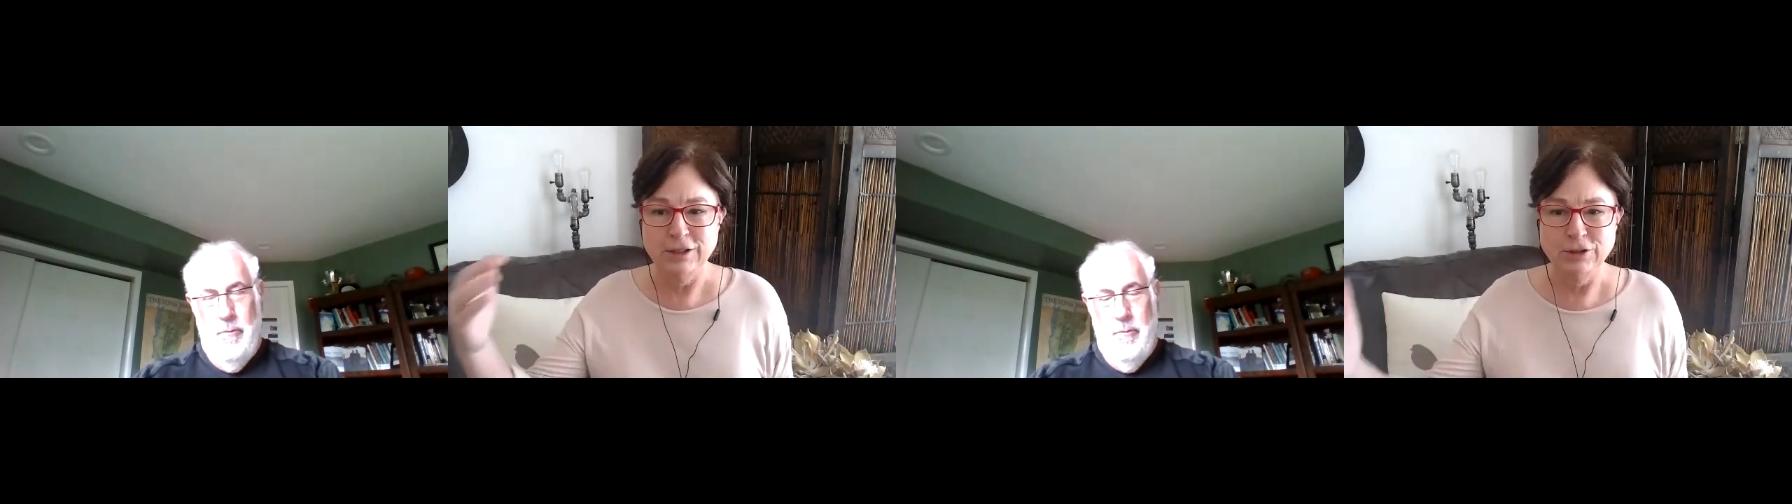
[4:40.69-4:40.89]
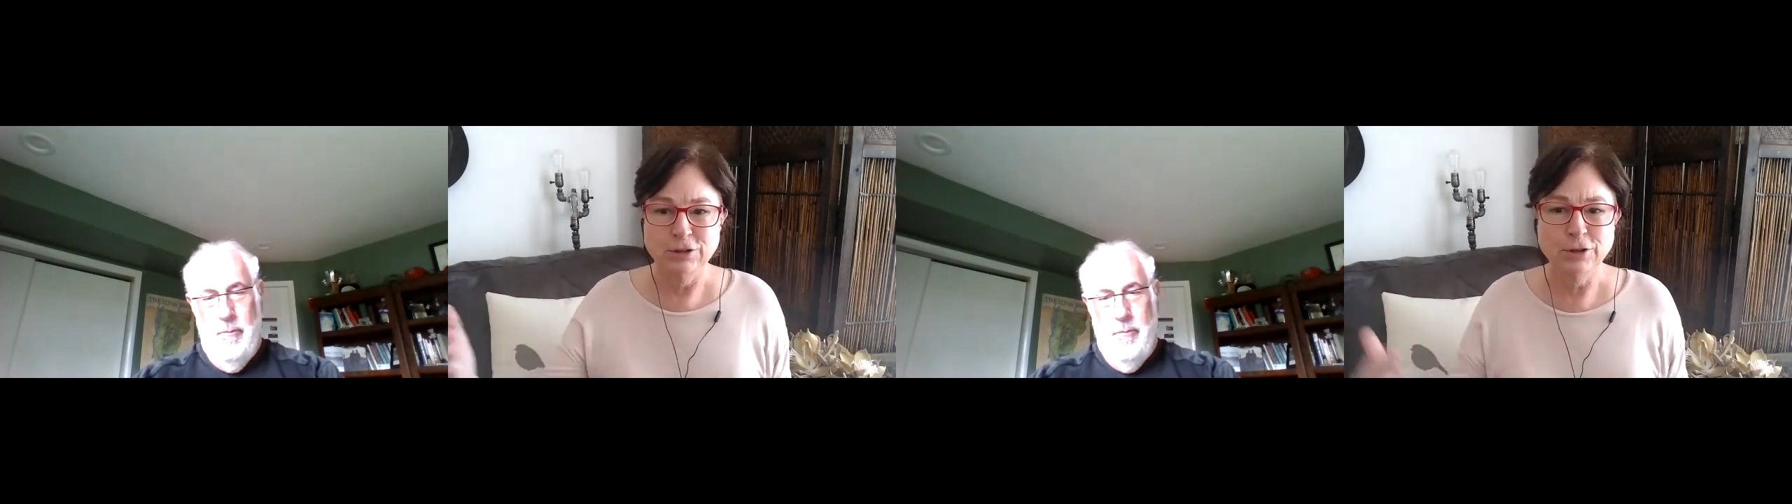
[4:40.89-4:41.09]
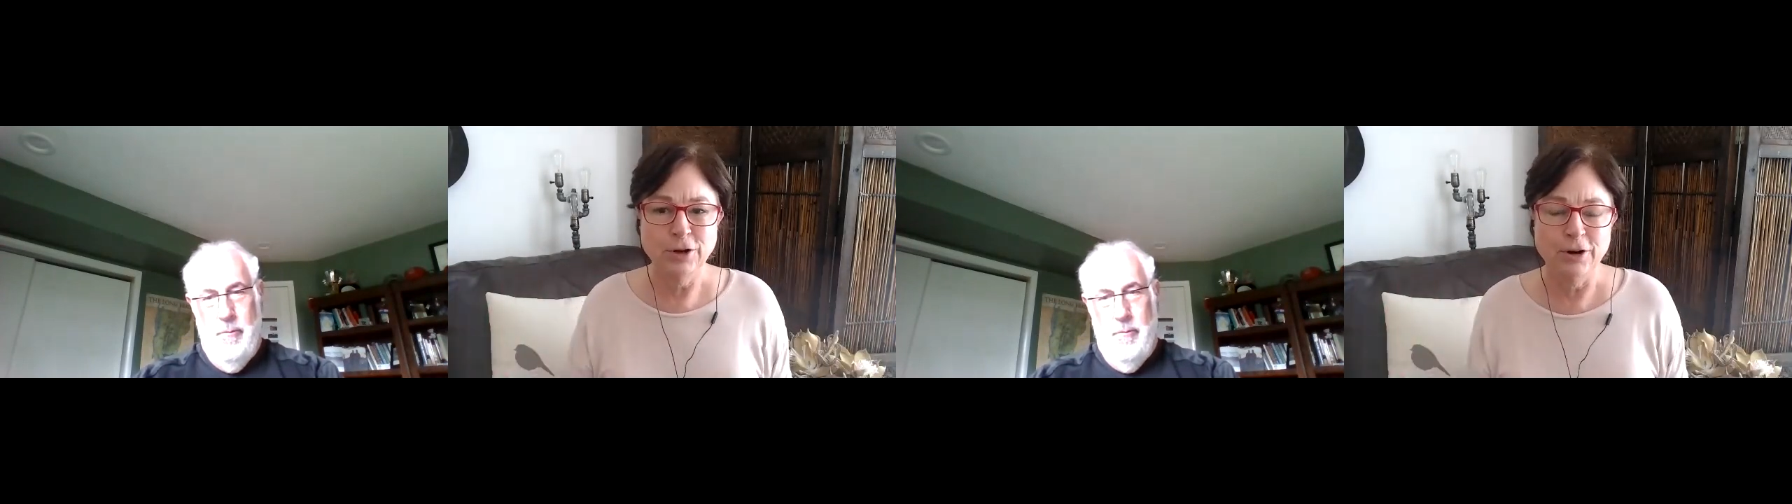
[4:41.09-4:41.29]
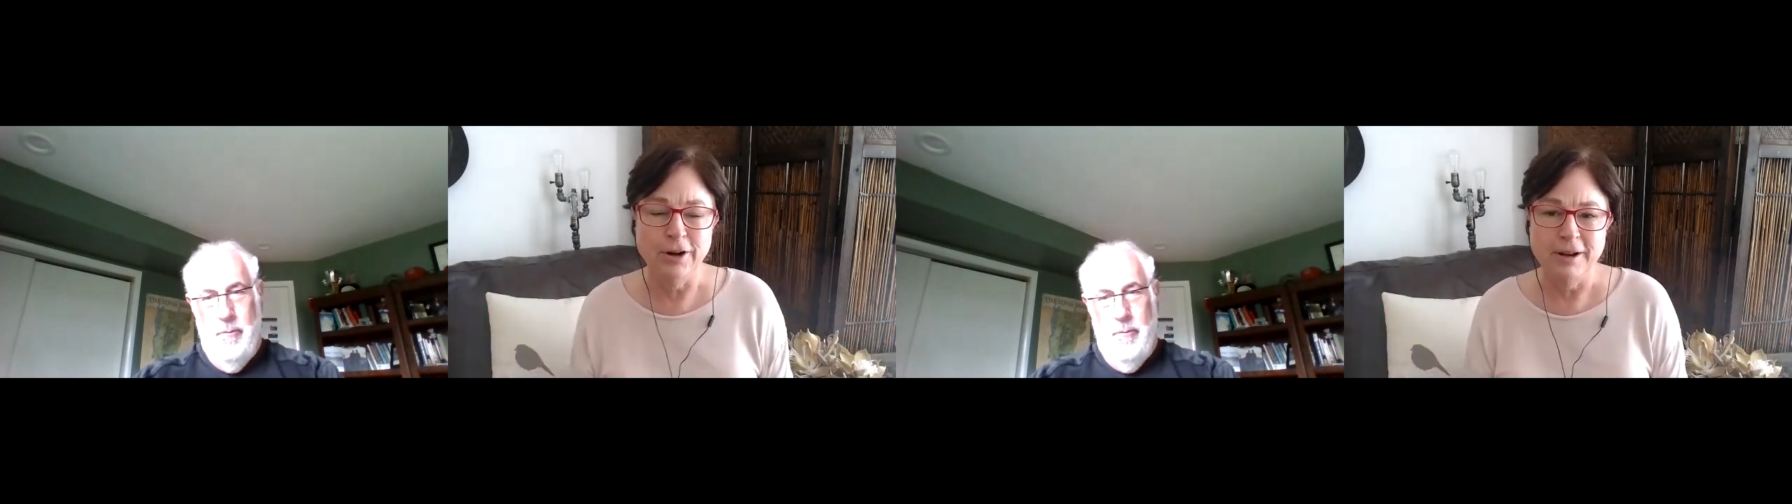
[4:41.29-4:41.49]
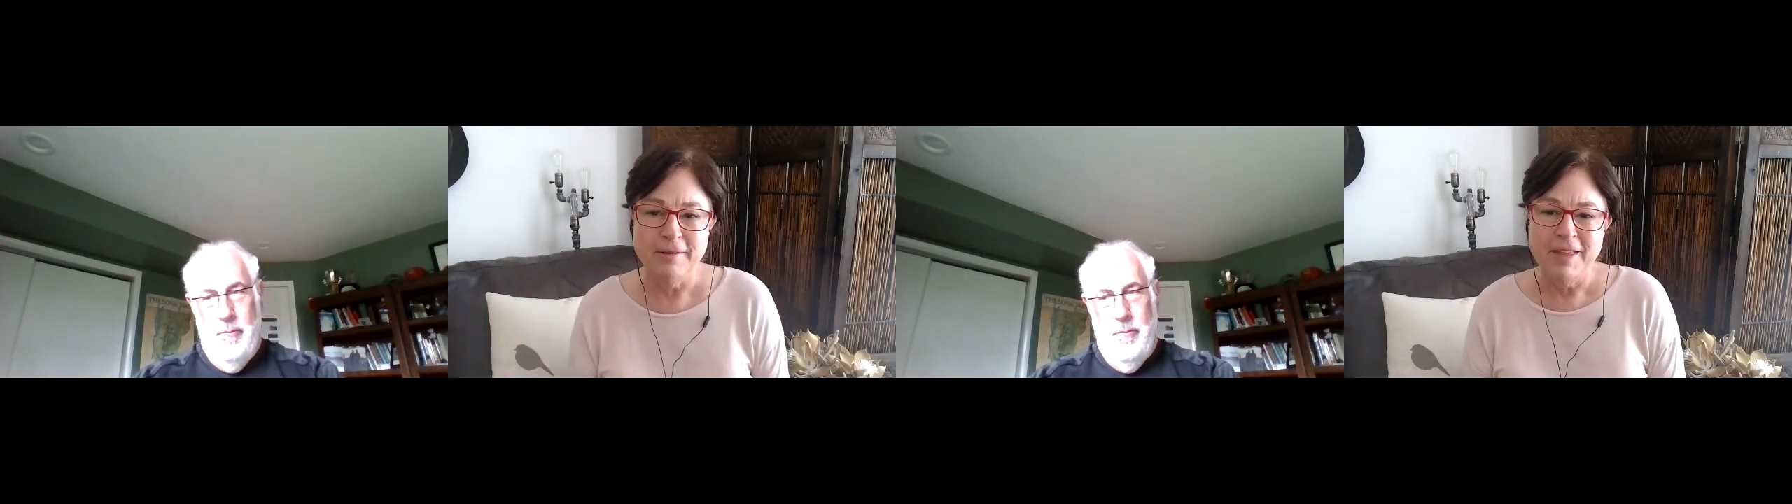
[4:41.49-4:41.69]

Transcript: to learn.